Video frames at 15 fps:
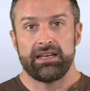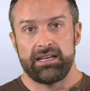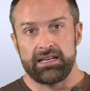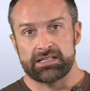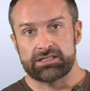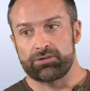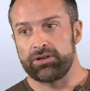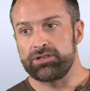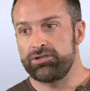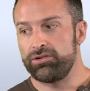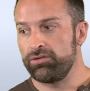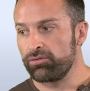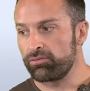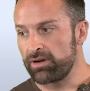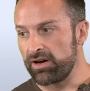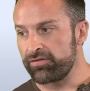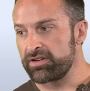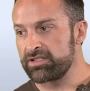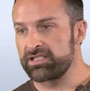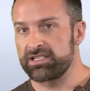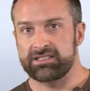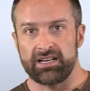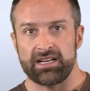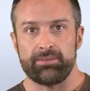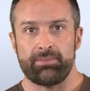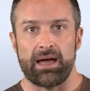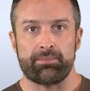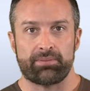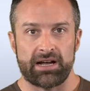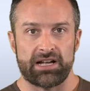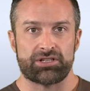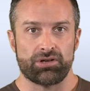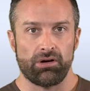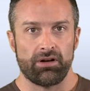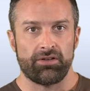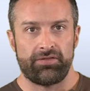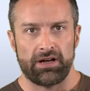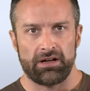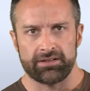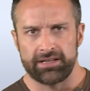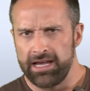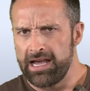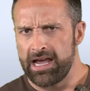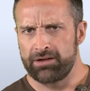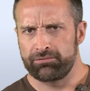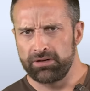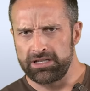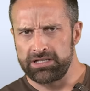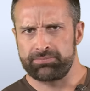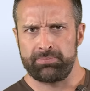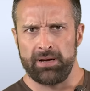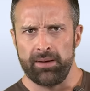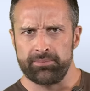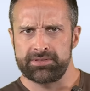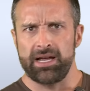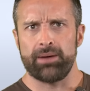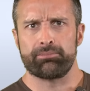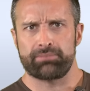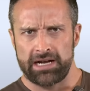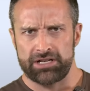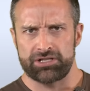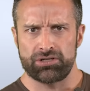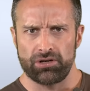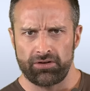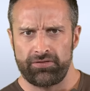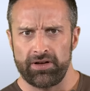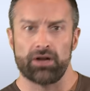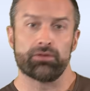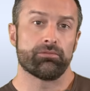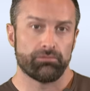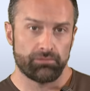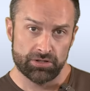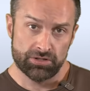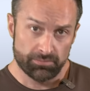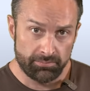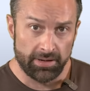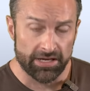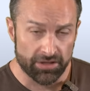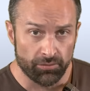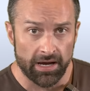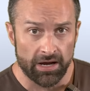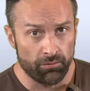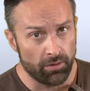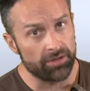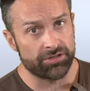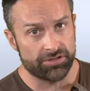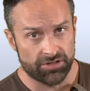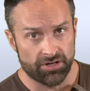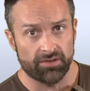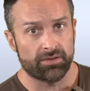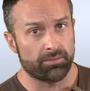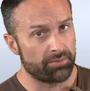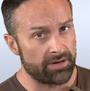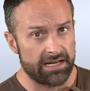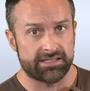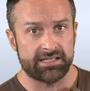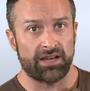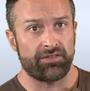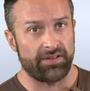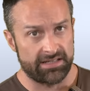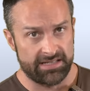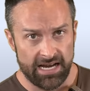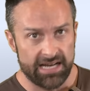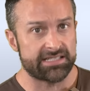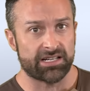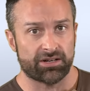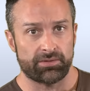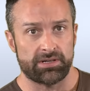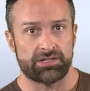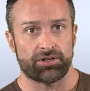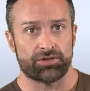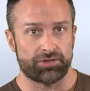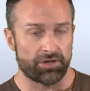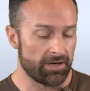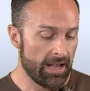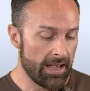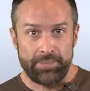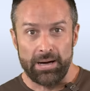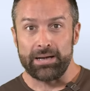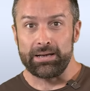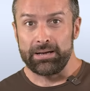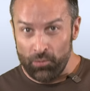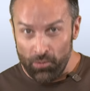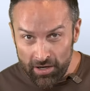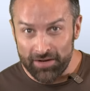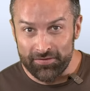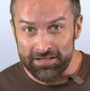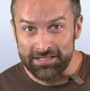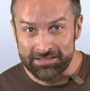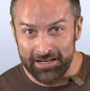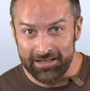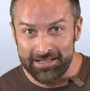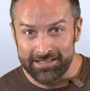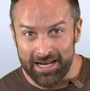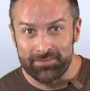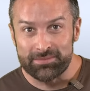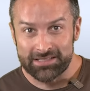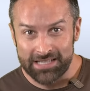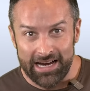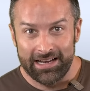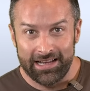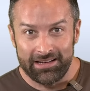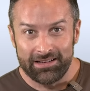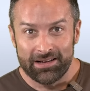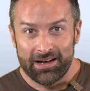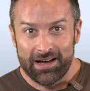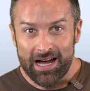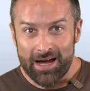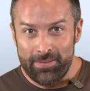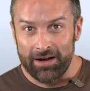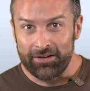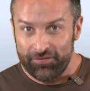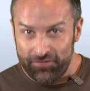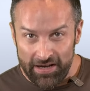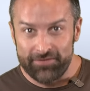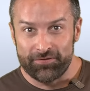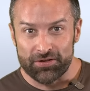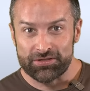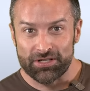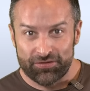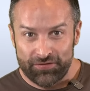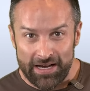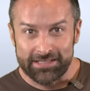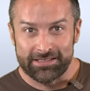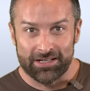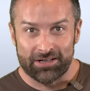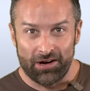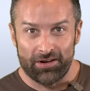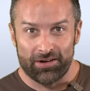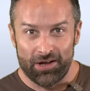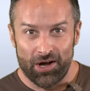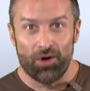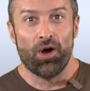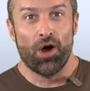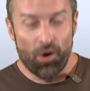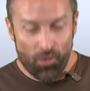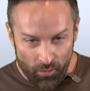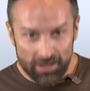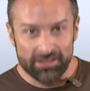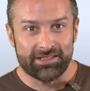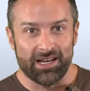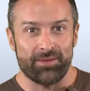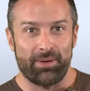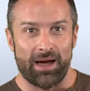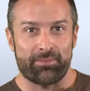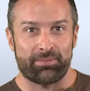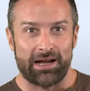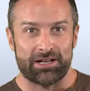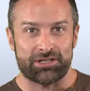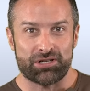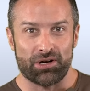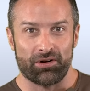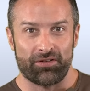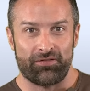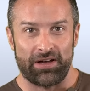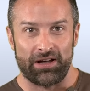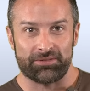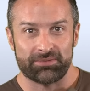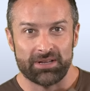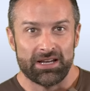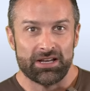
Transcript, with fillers: he is going to reference a study by Brad Schoenfeld and really pumps up Brad Schoenfeld, which, by the way, well deserved. Brad's a fantastic researcher. But one of the studies I'm citing about fed versus fasted cardio was done by Brad Schoenfeld.